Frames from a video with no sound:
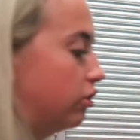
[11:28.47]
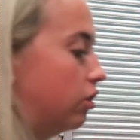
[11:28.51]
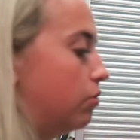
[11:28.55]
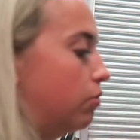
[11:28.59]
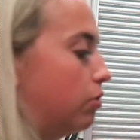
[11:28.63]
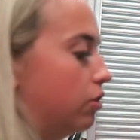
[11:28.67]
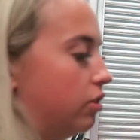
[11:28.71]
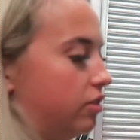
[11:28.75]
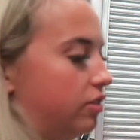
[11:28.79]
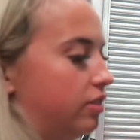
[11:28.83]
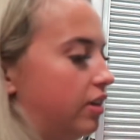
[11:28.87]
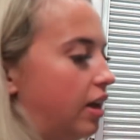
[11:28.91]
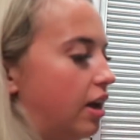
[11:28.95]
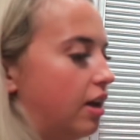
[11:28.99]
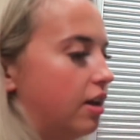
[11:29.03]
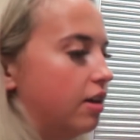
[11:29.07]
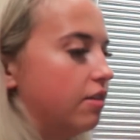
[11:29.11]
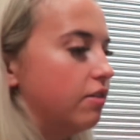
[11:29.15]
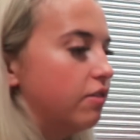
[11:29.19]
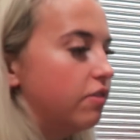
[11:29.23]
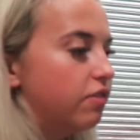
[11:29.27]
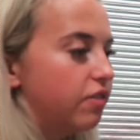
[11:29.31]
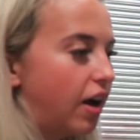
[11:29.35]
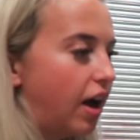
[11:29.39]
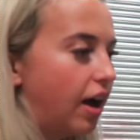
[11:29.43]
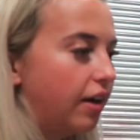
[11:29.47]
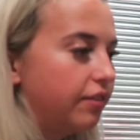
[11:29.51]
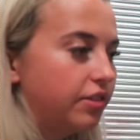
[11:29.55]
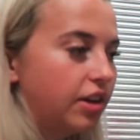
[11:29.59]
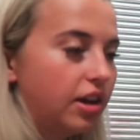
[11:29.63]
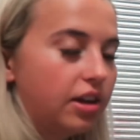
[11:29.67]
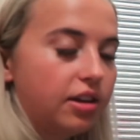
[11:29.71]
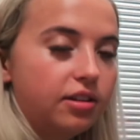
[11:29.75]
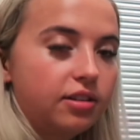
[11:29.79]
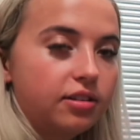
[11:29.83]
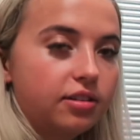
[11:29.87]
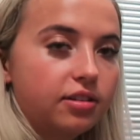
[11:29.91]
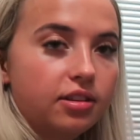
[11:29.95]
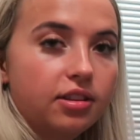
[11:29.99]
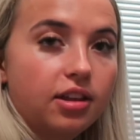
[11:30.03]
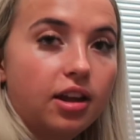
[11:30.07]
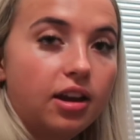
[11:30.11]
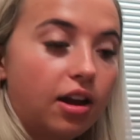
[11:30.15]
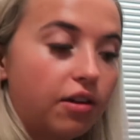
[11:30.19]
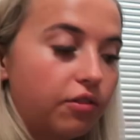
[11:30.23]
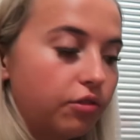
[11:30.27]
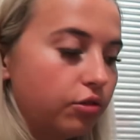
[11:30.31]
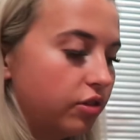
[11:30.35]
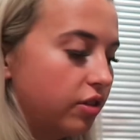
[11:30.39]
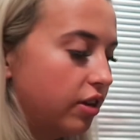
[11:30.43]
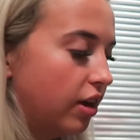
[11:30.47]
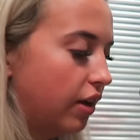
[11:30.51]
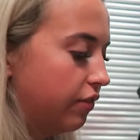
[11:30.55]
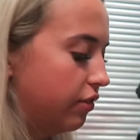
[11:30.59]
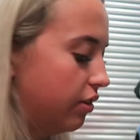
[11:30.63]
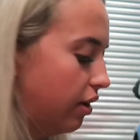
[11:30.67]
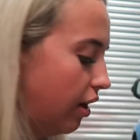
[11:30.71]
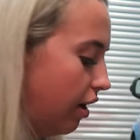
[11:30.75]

don't want to say 5 days and then obviously have to